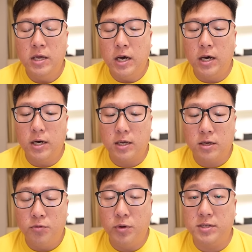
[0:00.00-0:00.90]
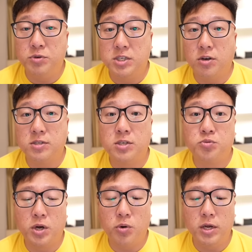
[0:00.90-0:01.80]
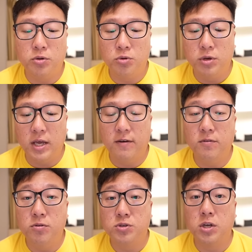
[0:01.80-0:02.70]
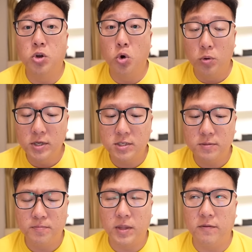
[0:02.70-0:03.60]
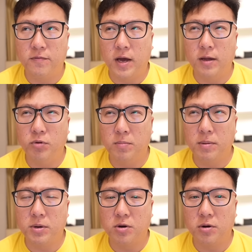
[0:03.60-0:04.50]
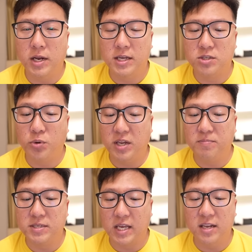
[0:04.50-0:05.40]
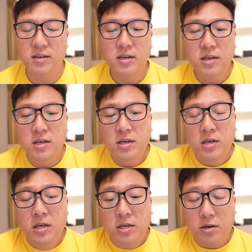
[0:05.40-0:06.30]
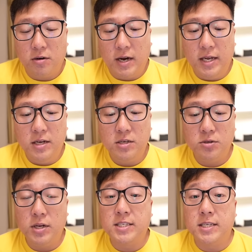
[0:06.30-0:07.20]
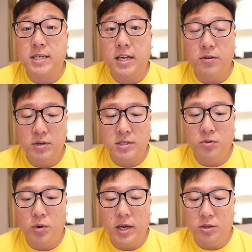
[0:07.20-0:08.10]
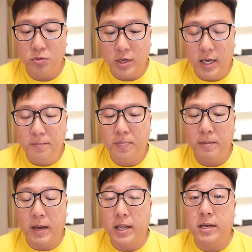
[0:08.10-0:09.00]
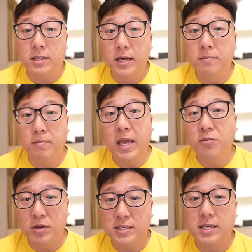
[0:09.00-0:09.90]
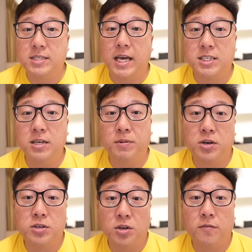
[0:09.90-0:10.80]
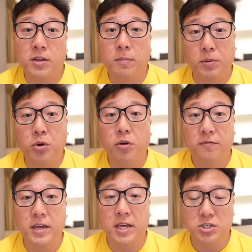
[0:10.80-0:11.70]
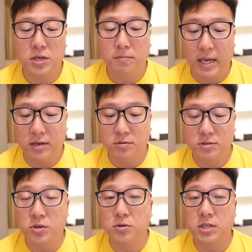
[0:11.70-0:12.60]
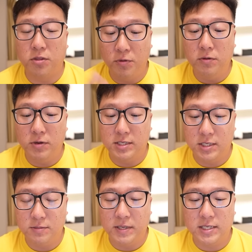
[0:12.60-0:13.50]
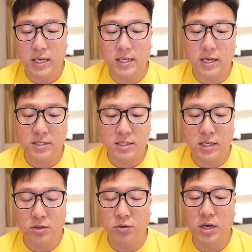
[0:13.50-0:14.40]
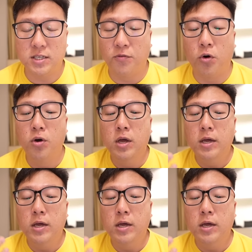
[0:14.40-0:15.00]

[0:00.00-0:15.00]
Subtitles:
of resources required to do the evolution lowers. If I remember correctly, it's 20%. Alright, so that's the second reason why I do that. But the third main reason is actually because of the purification medal. So the 3 reasons basically that I just said to you guys for